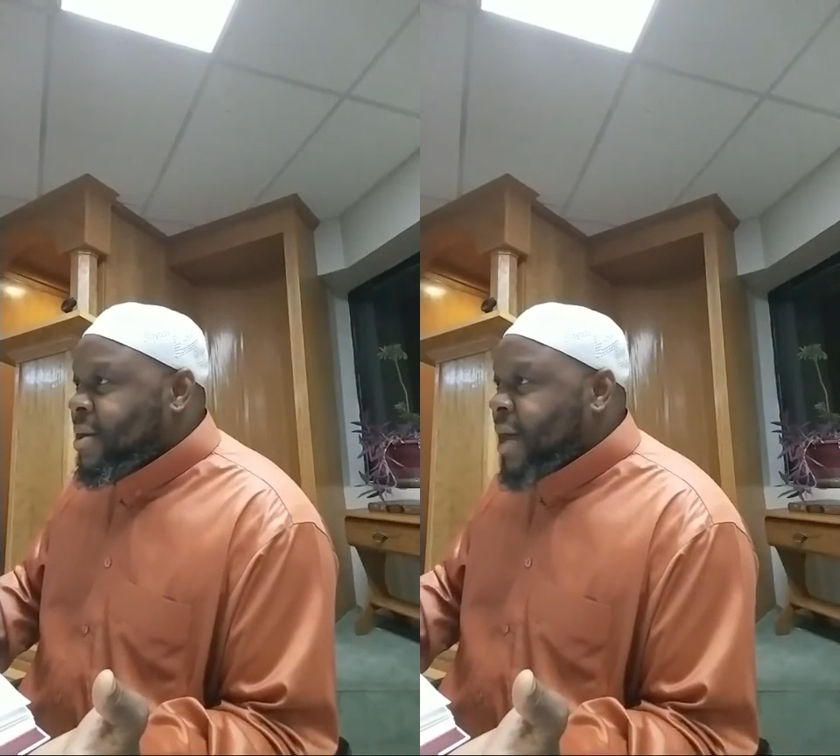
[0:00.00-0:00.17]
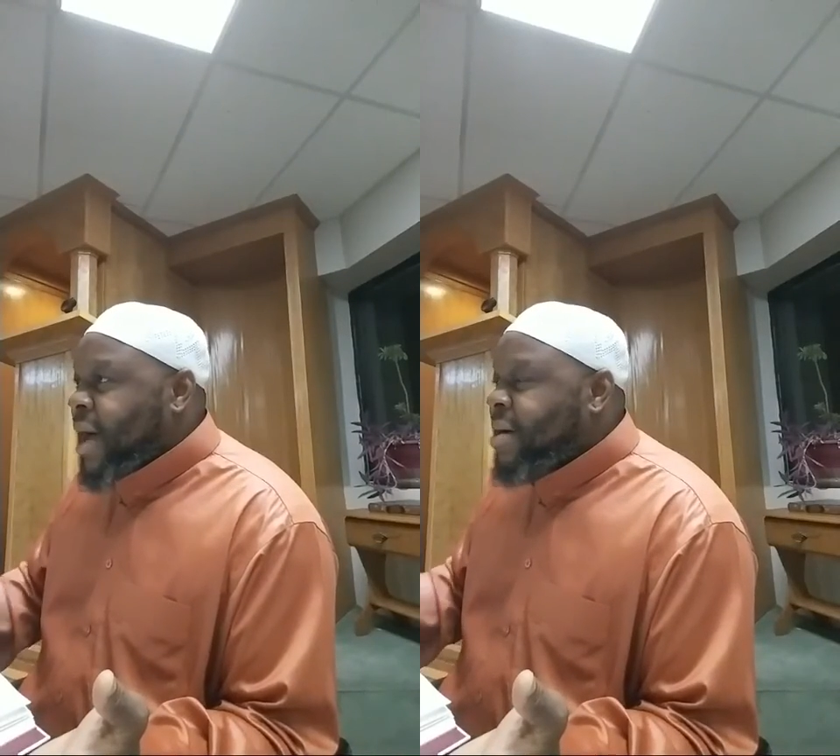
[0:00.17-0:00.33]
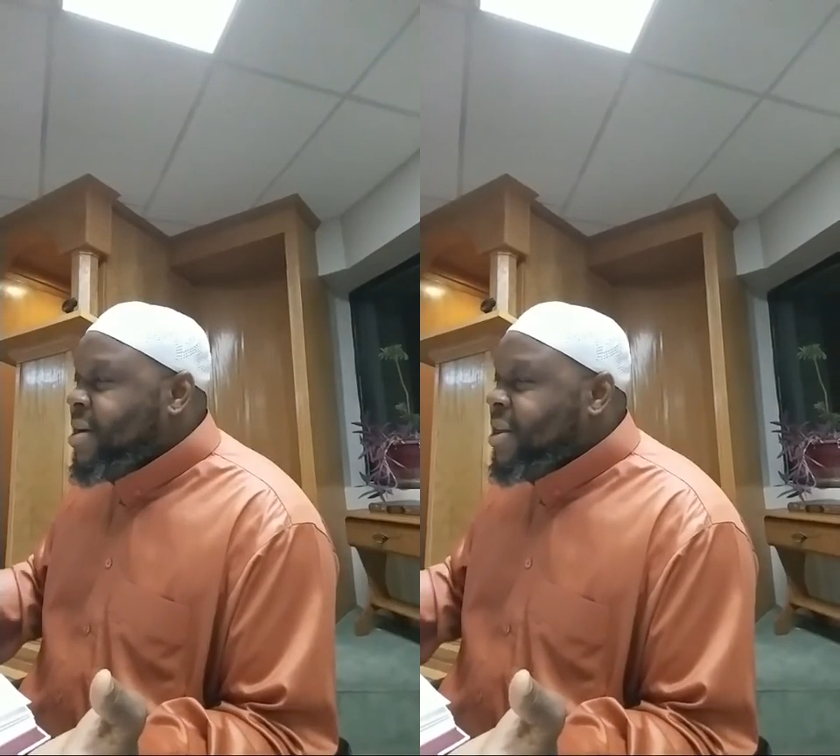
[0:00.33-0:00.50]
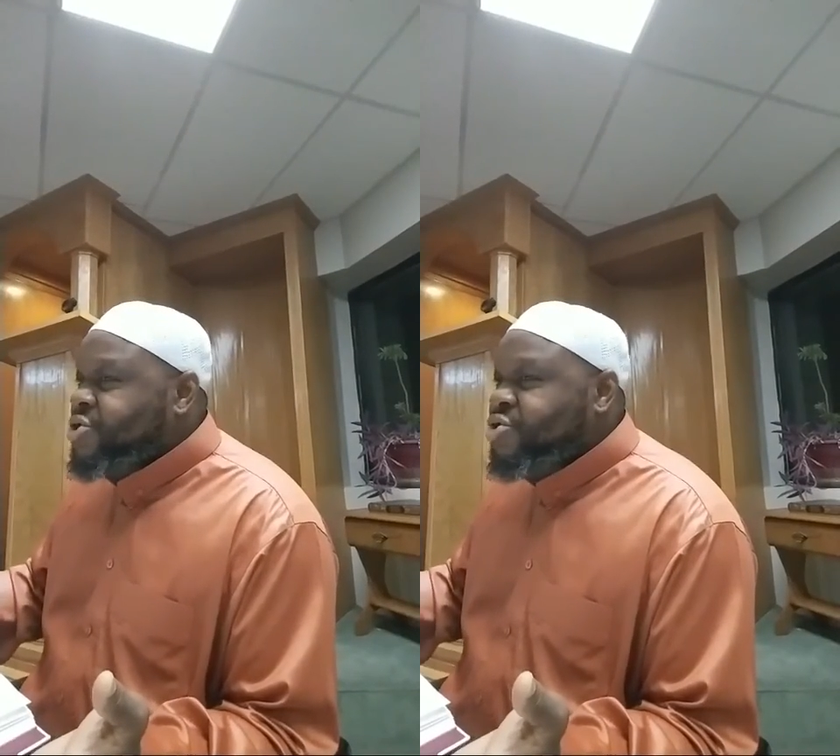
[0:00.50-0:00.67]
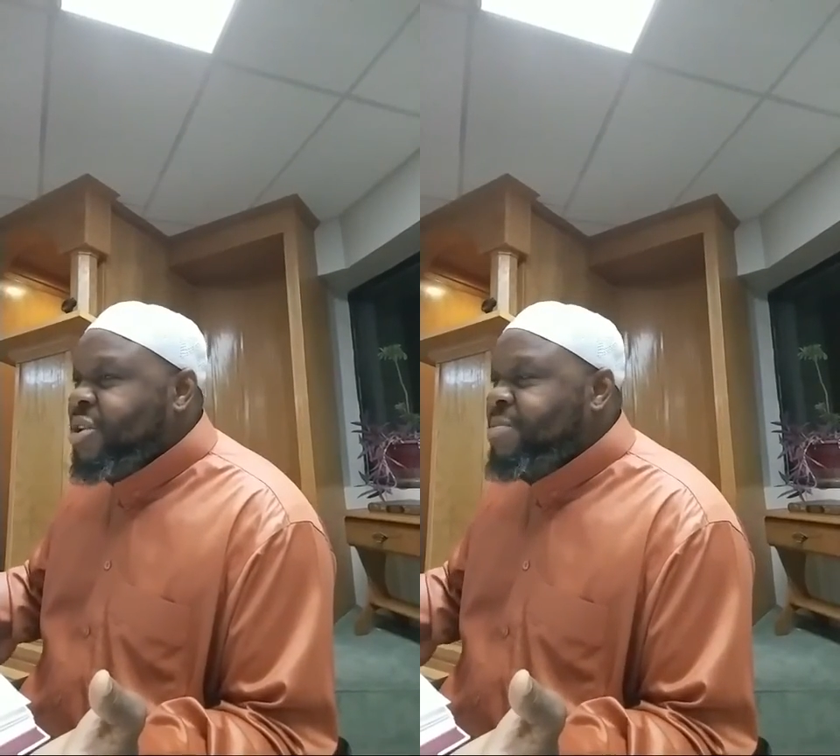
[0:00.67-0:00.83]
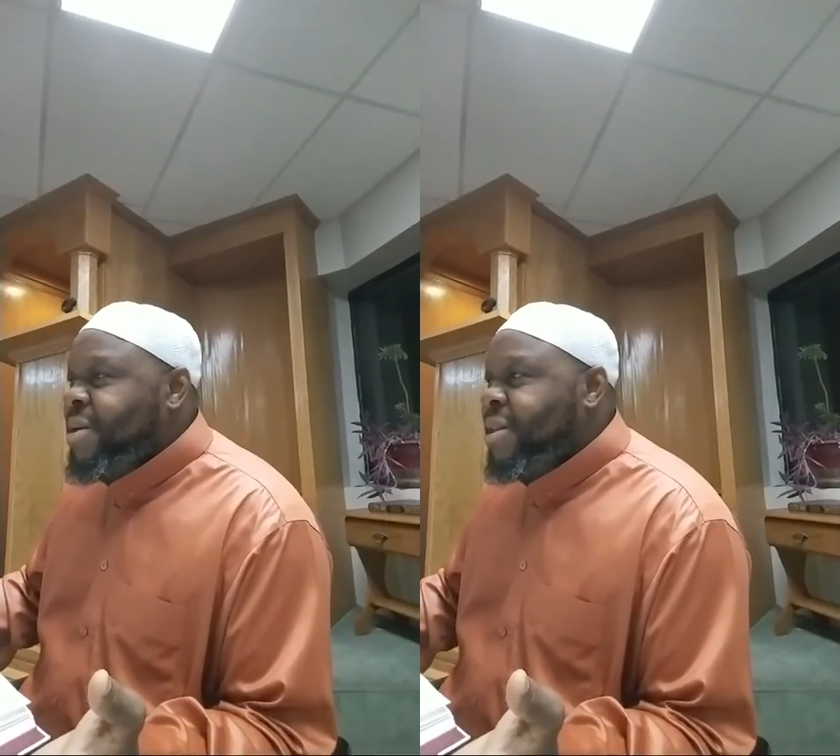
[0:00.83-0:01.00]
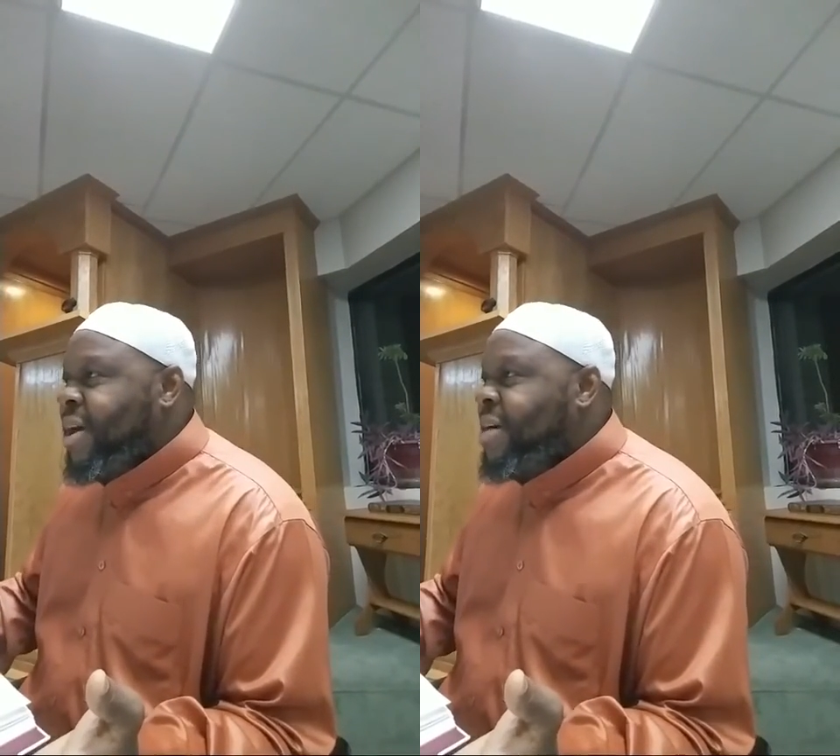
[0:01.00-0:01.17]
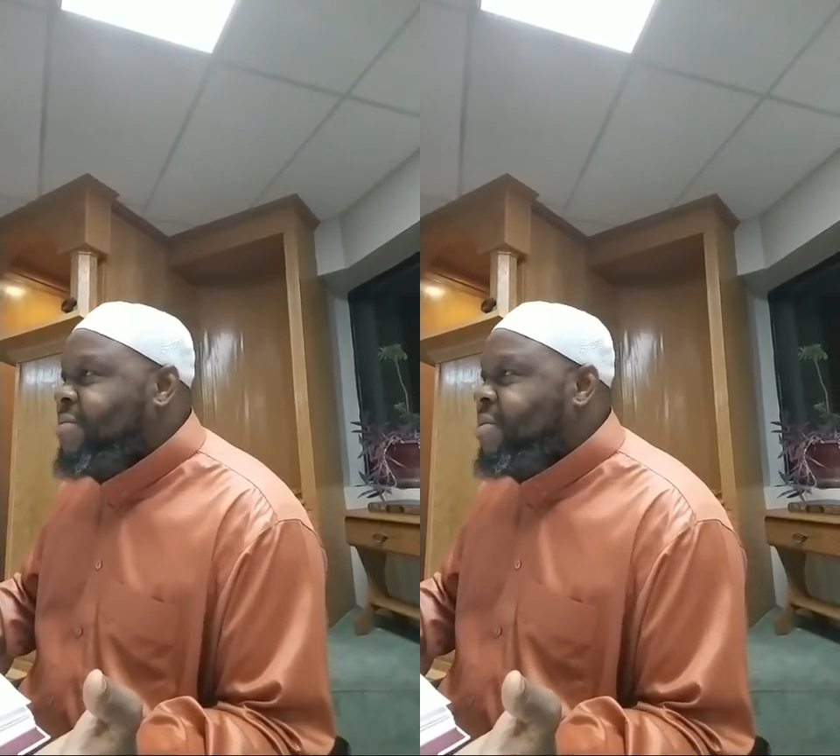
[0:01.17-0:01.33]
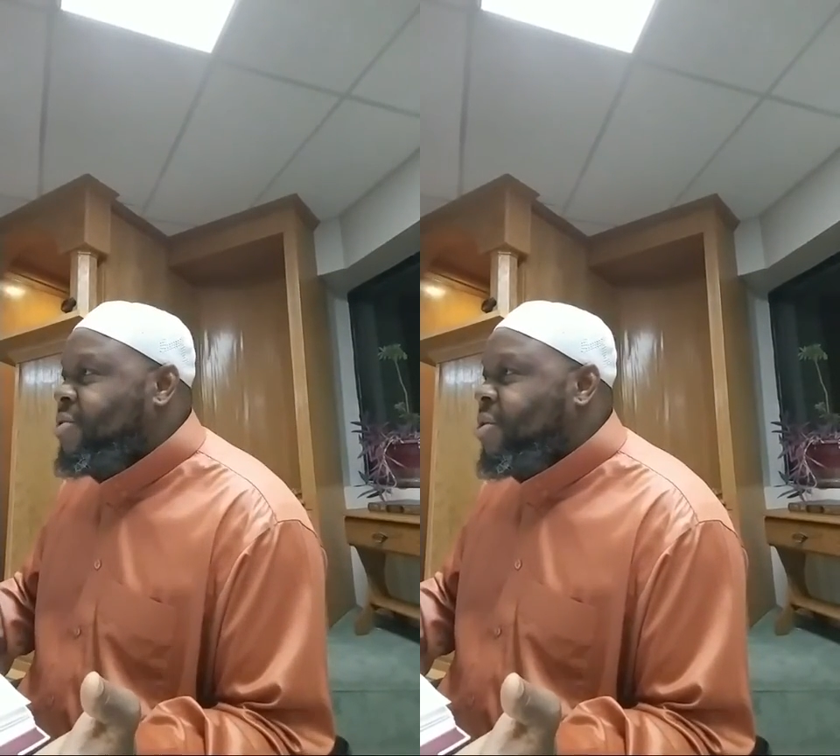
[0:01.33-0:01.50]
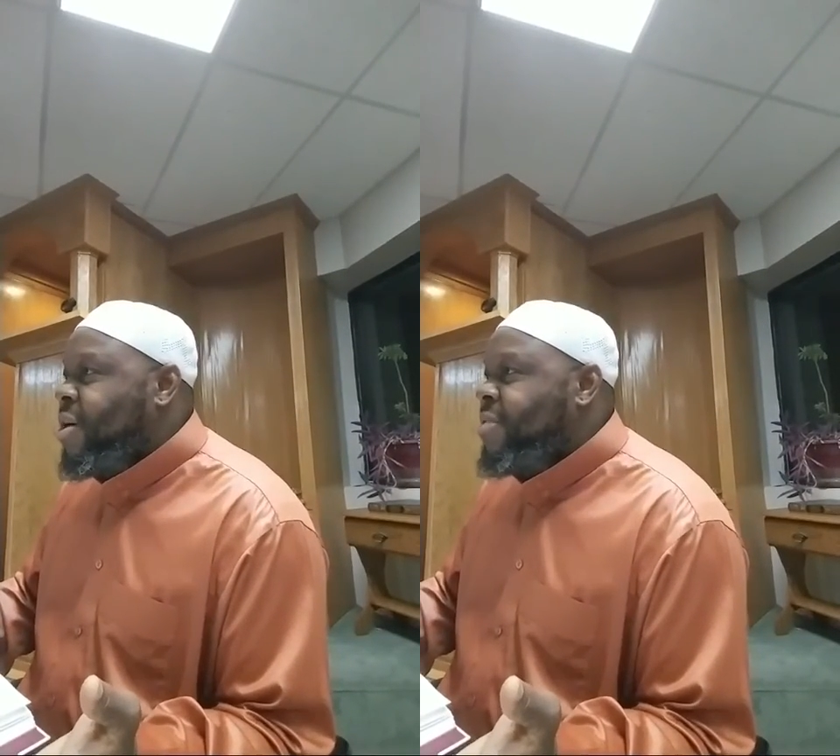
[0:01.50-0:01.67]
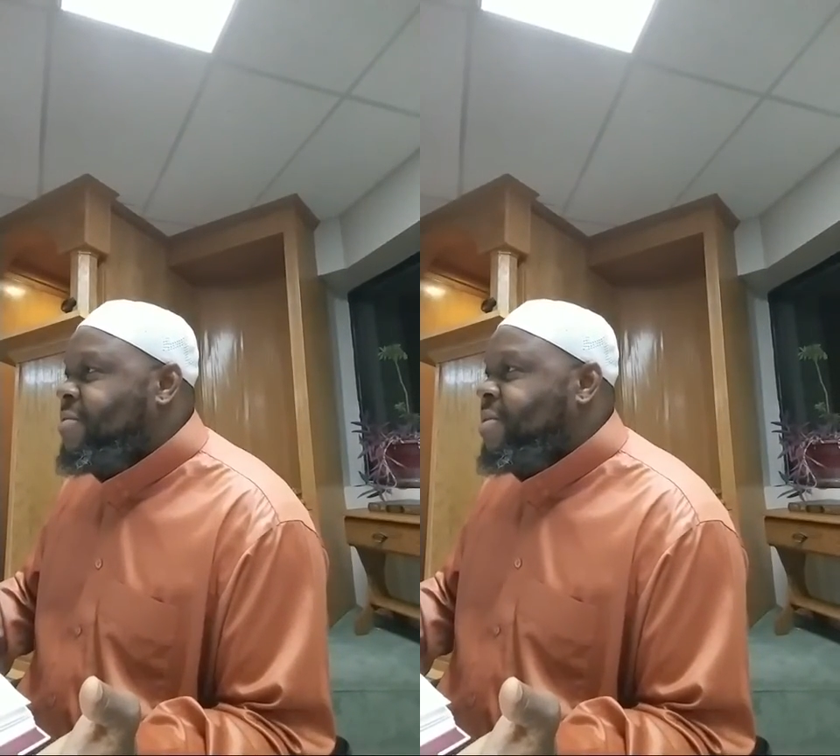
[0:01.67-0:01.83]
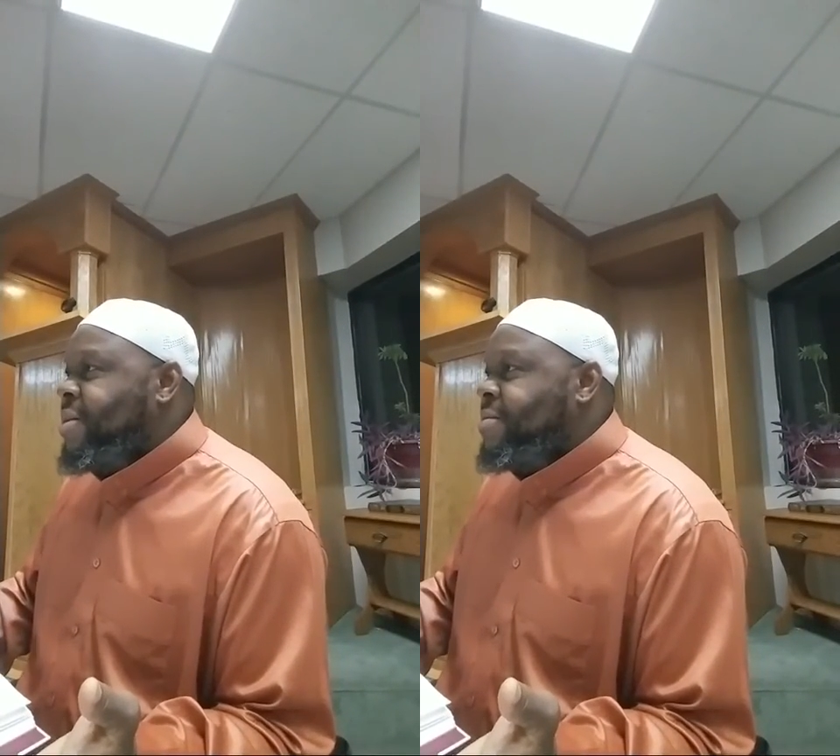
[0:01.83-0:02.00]
How can there truly be love in your
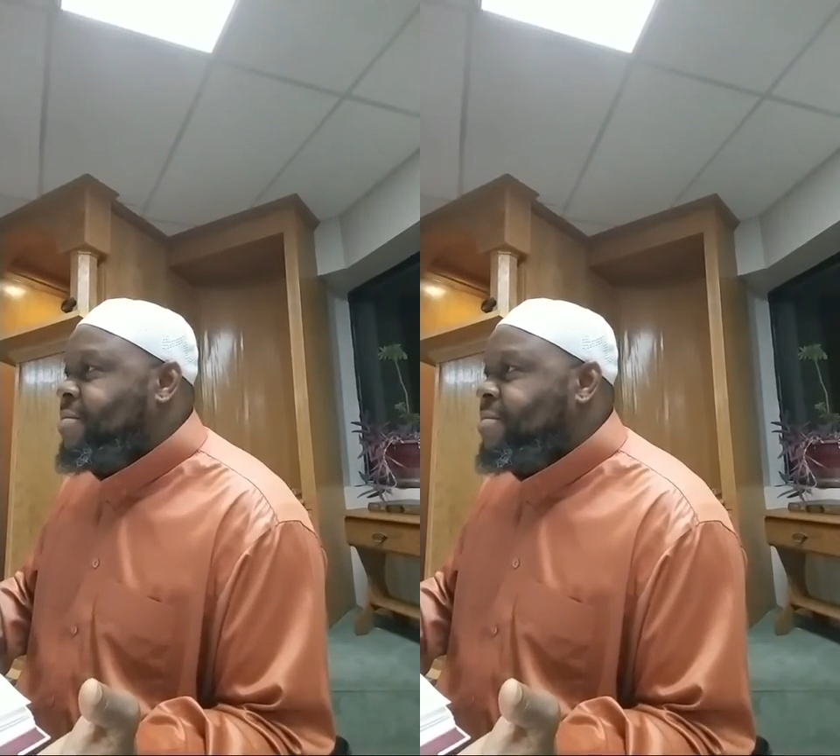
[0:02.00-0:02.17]
heart for them?